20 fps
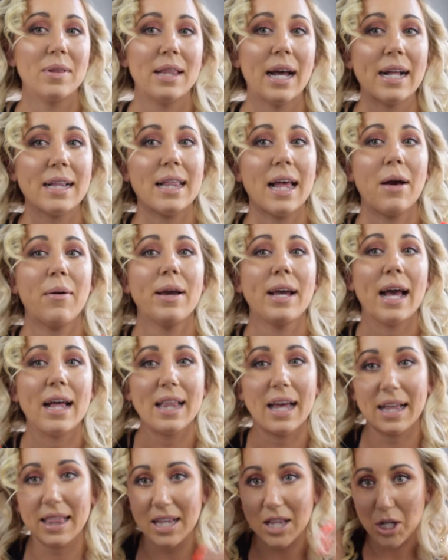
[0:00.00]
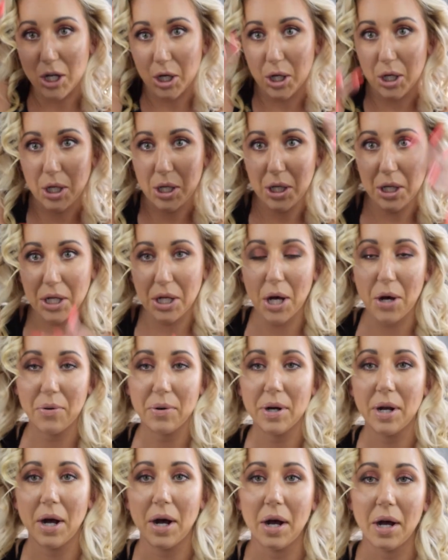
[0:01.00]
That's how I get like this curl
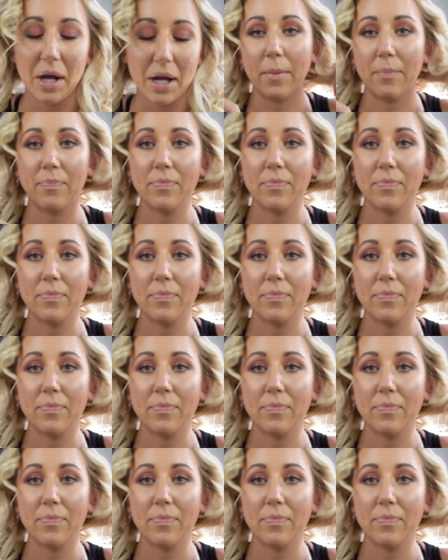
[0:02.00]
going on.